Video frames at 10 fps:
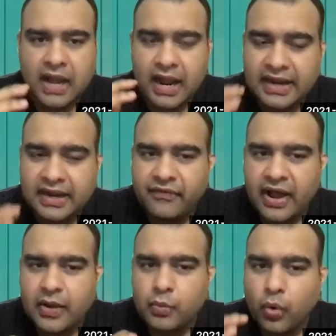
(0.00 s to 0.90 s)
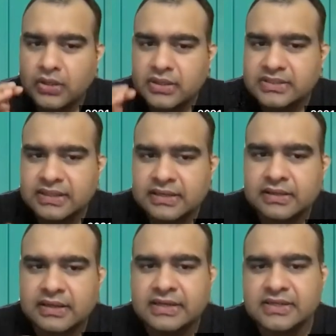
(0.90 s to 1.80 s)
Identify what is the
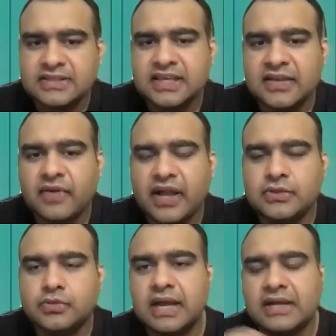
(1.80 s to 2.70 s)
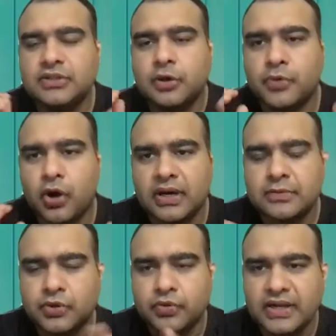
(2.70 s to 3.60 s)
intrinsic value that your
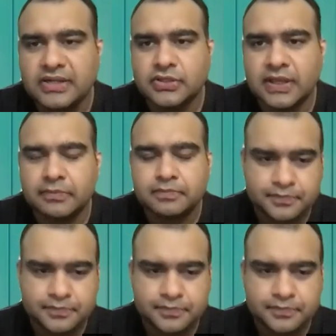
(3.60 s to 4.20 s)
product provides to them,